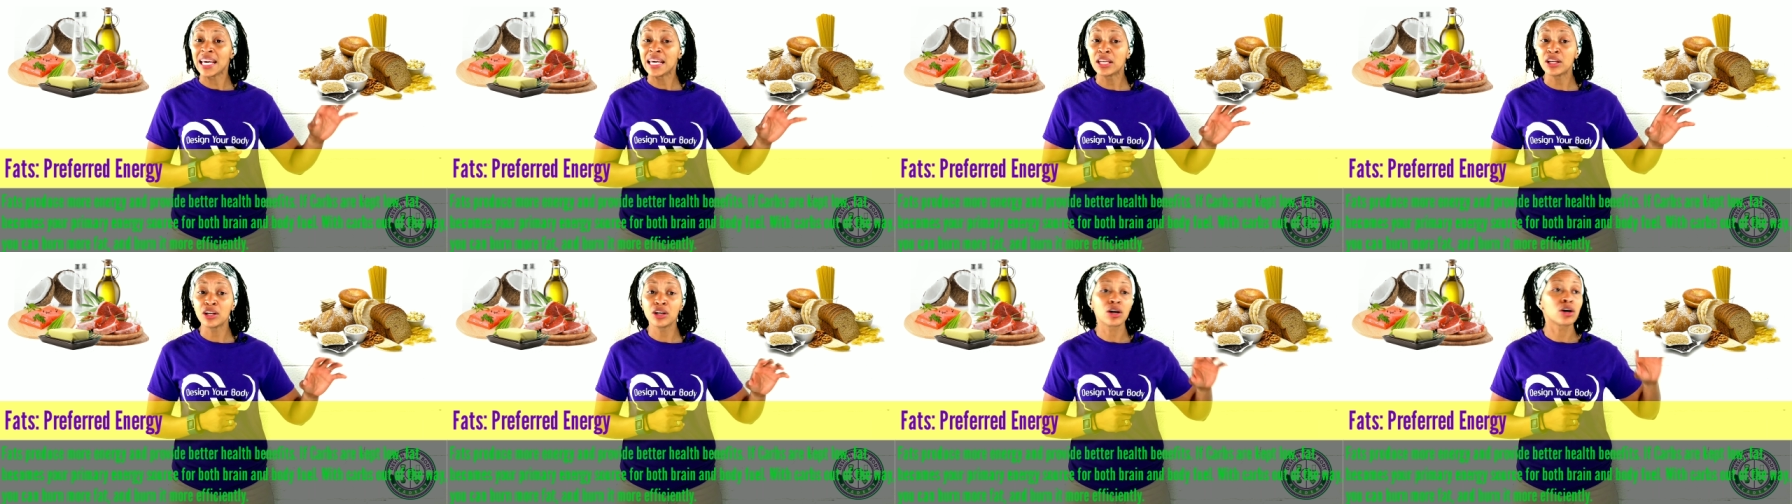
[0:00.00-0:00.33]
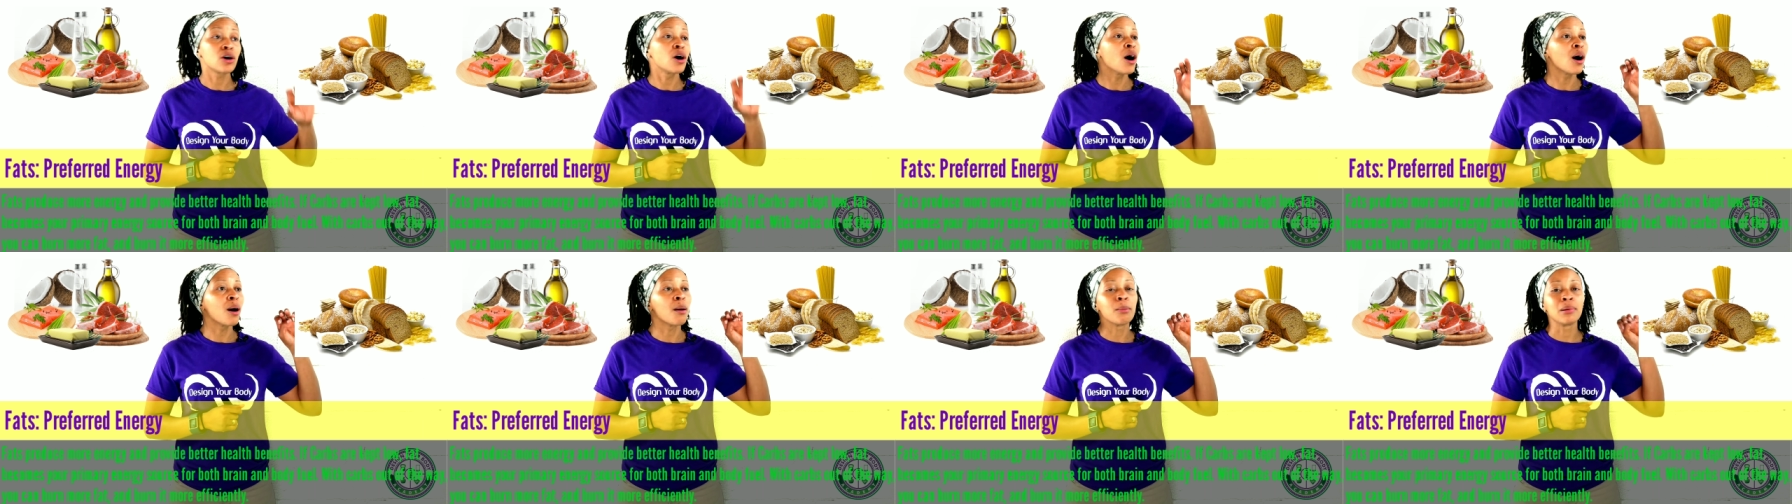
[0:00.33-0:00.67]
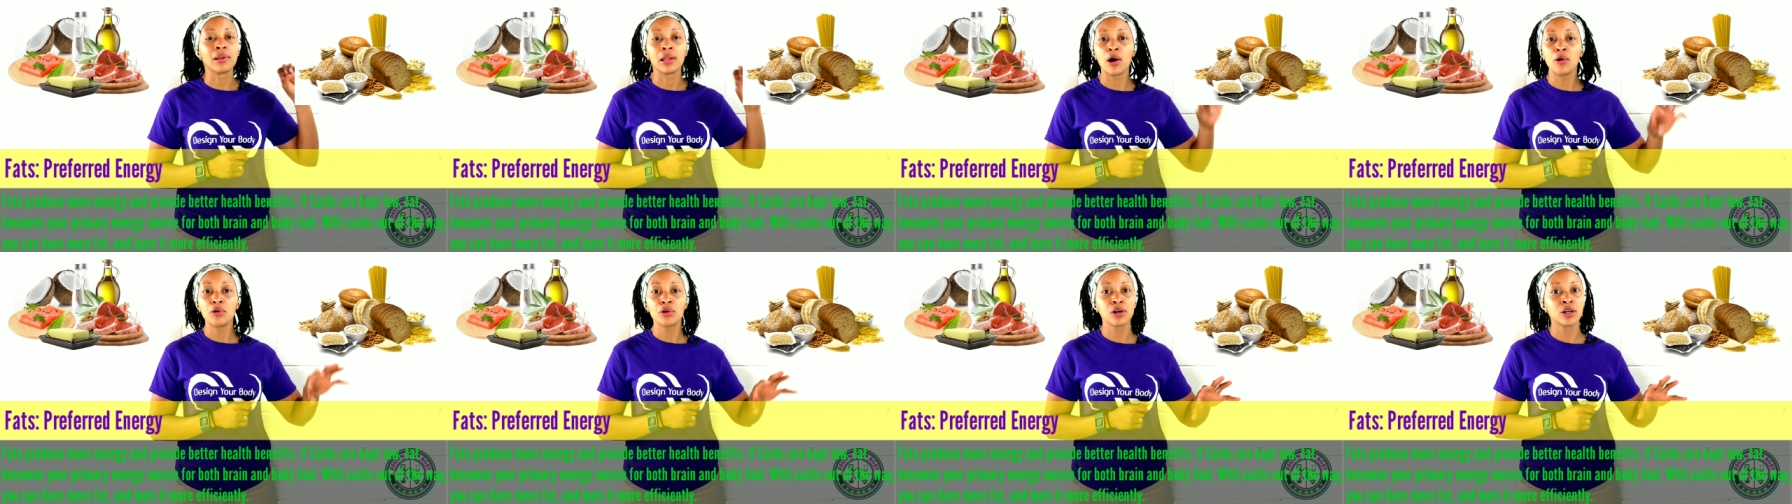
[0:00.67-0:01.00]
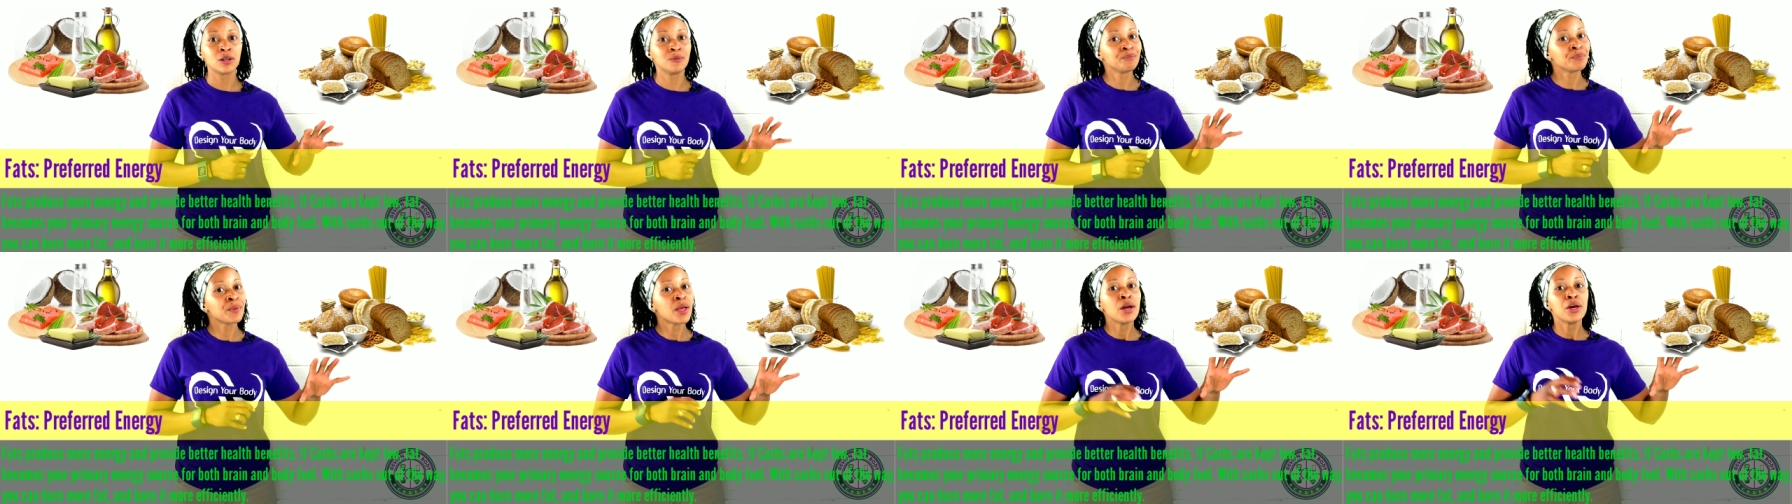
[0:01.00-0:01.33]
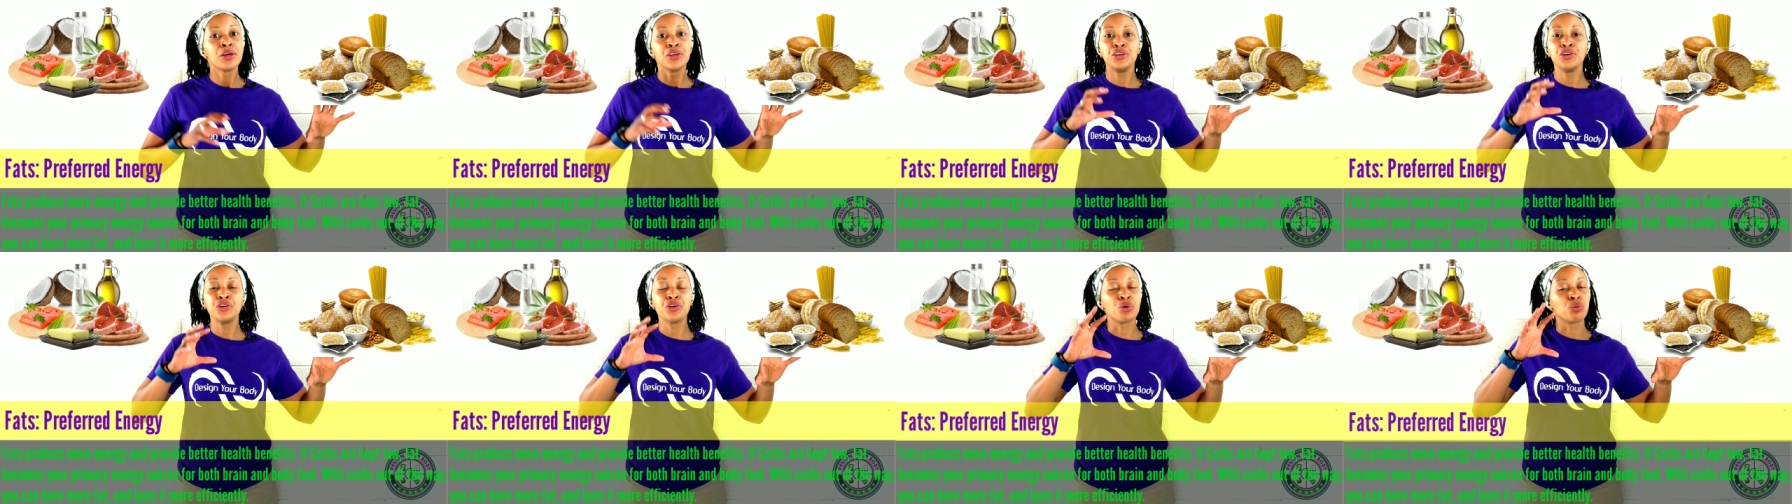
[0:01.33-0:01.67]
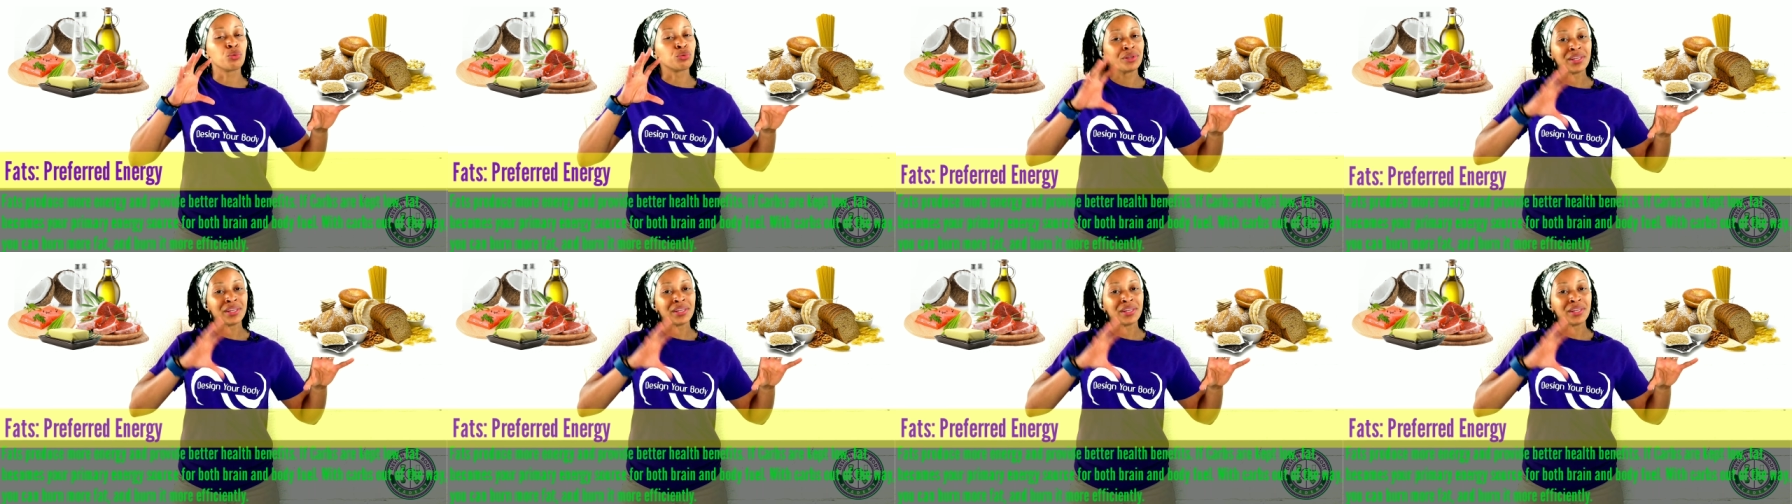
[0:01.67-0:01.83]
eater, a carb loader, you're